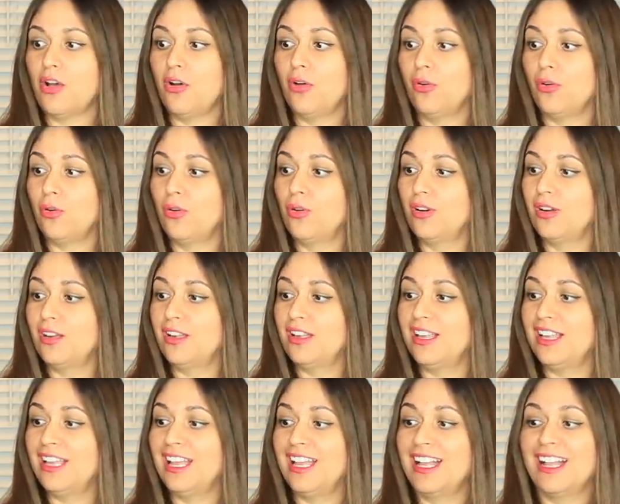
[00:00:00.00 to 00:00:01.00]
Oh,
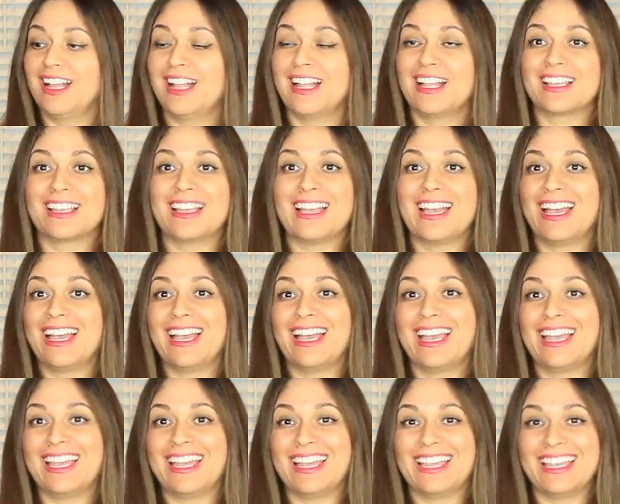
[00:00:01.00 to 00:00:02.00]

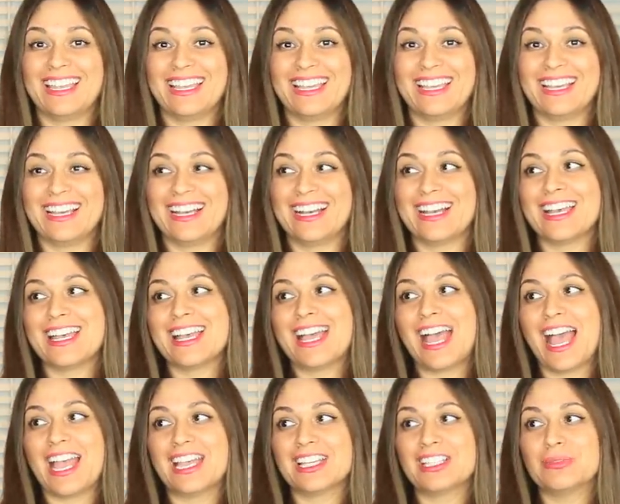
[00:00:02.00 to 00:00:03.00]
okay.
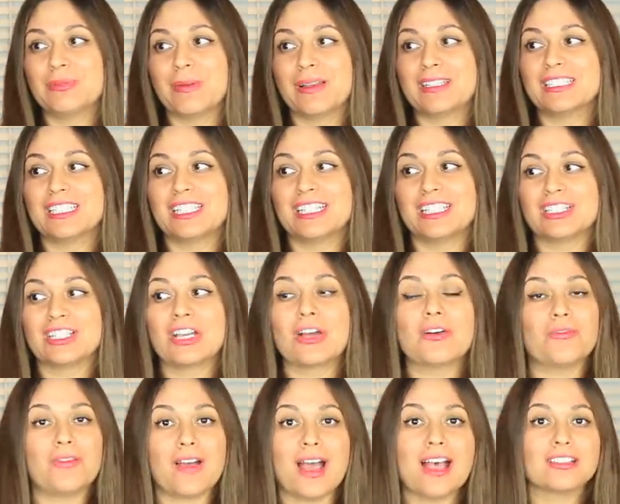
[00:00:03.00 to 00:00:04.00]
I expected it to go
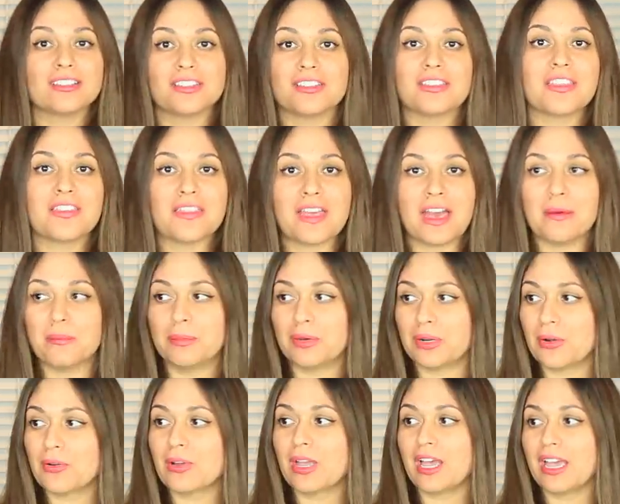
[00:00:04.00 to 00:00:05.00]
faster than that, but
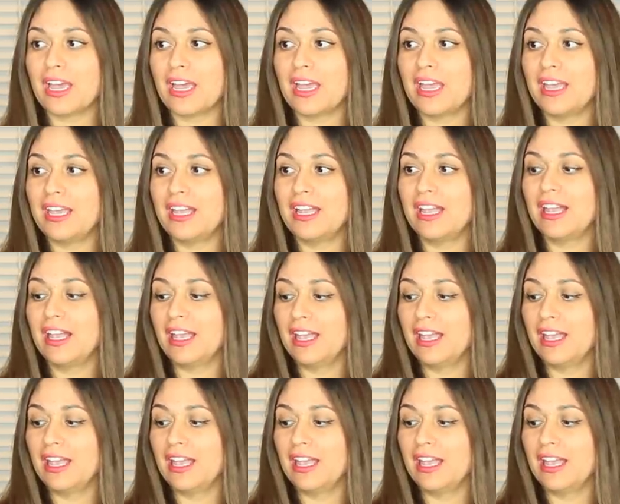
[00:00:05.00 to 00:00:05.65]
okay.